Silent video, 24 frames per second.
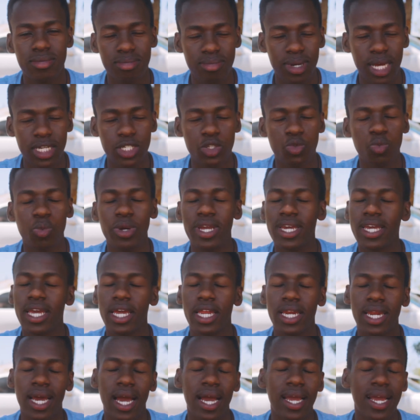last weekend.
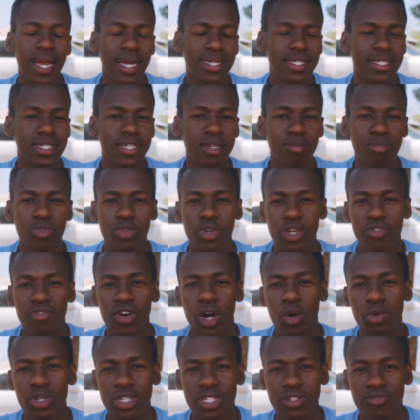I asked him to give
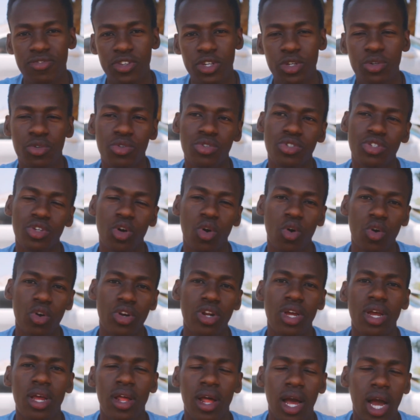out his views on
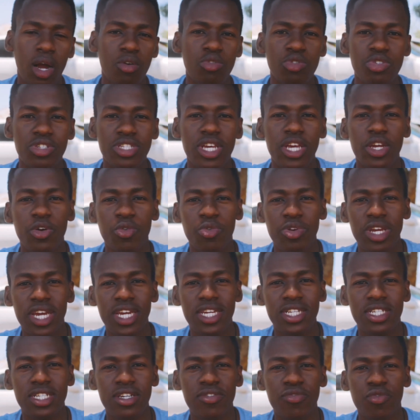how to stay
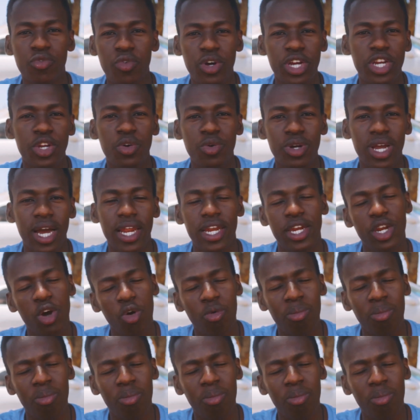creative when you got no